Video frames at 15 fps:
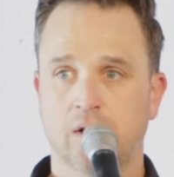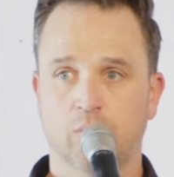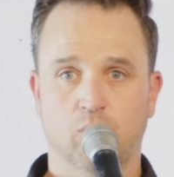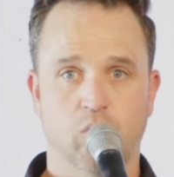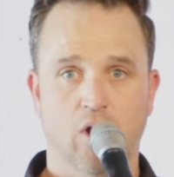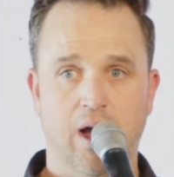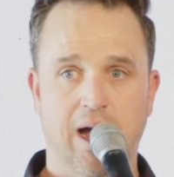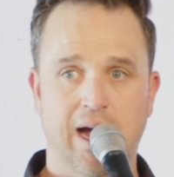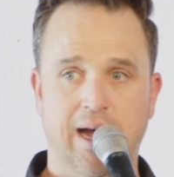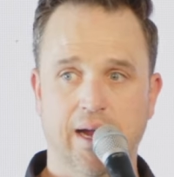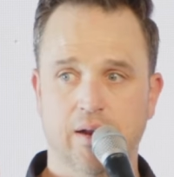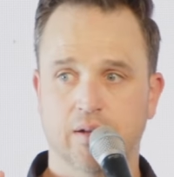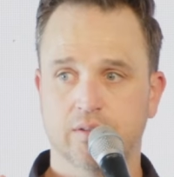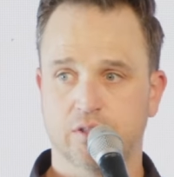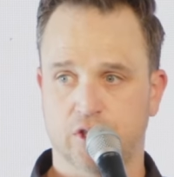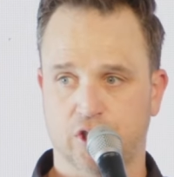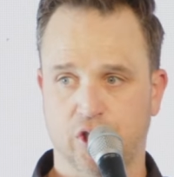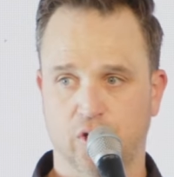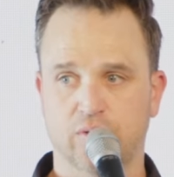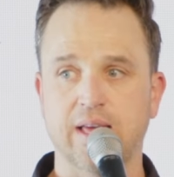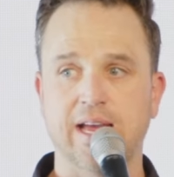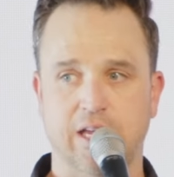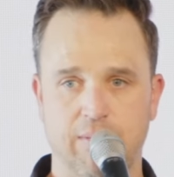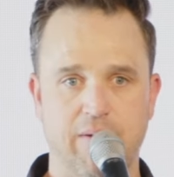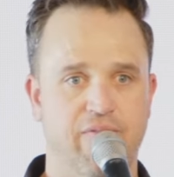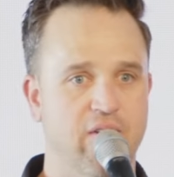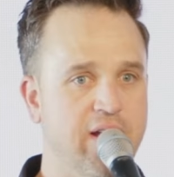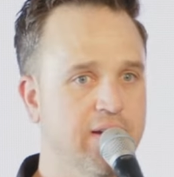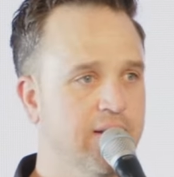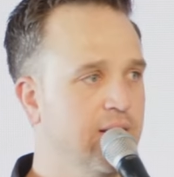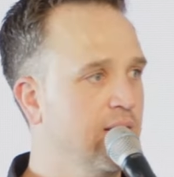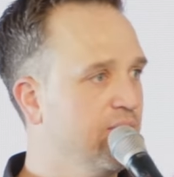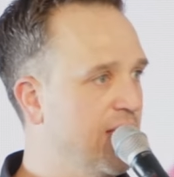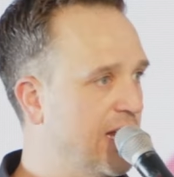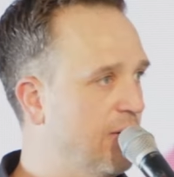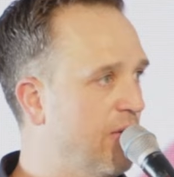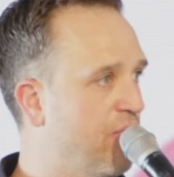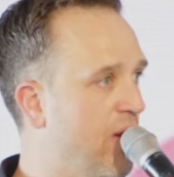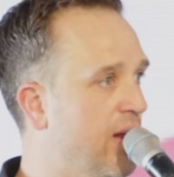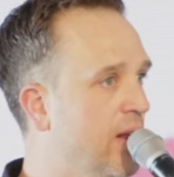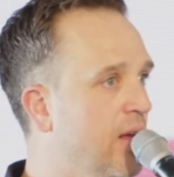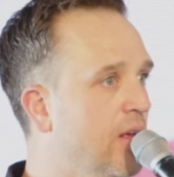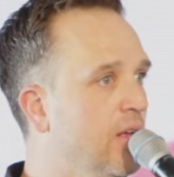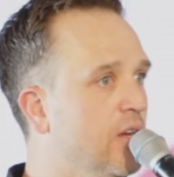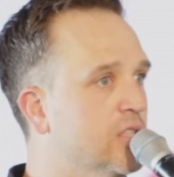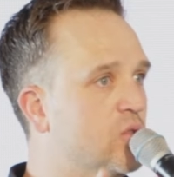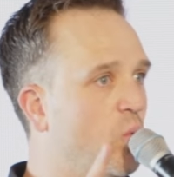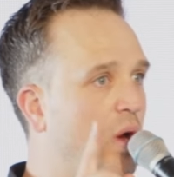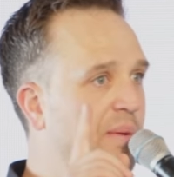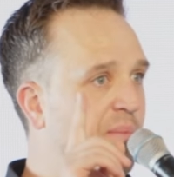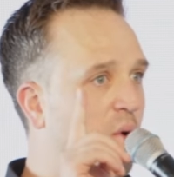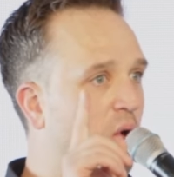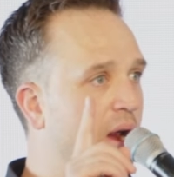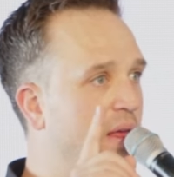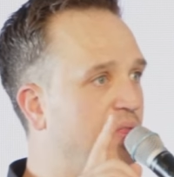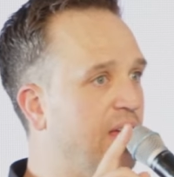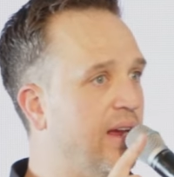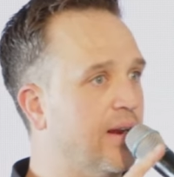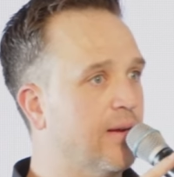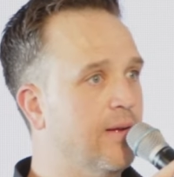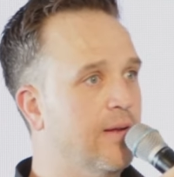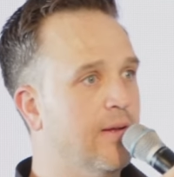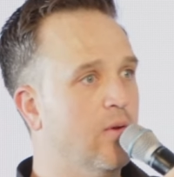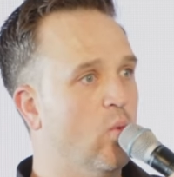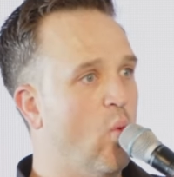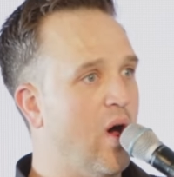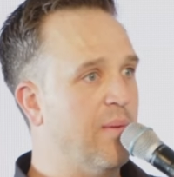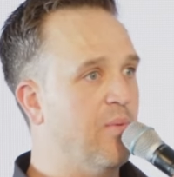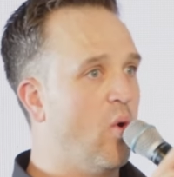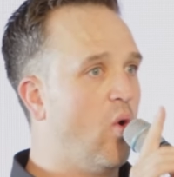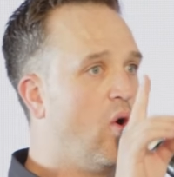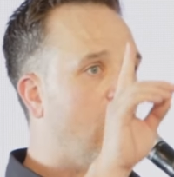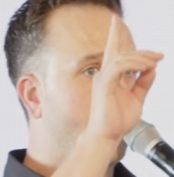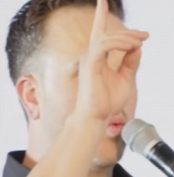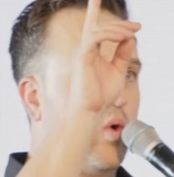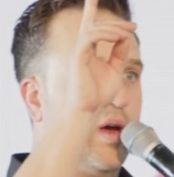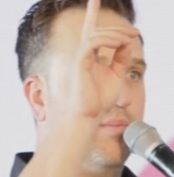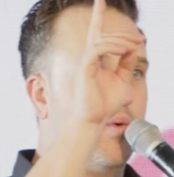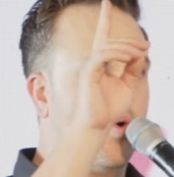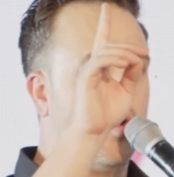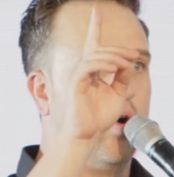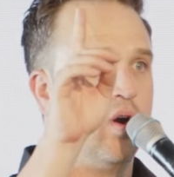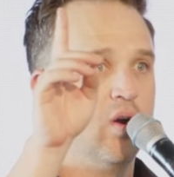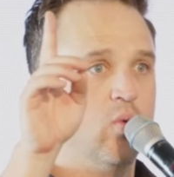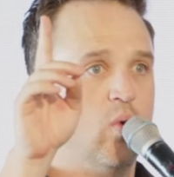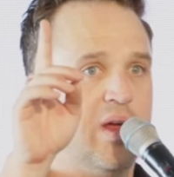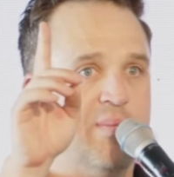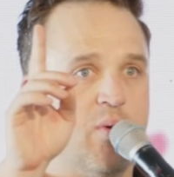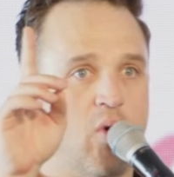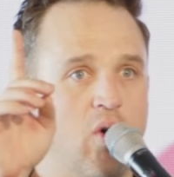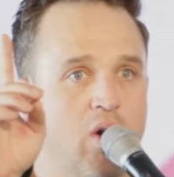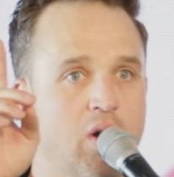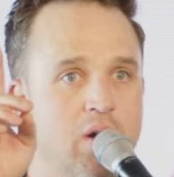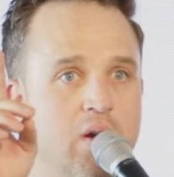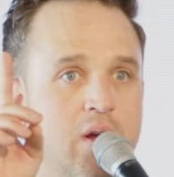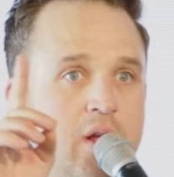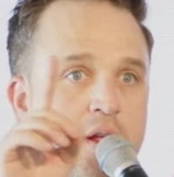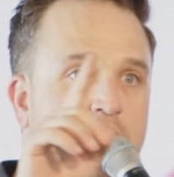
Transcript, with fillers: Real high. It's two. Thank you, my friend. Thank you, my friend. There's one more, I think. One more, one more, one more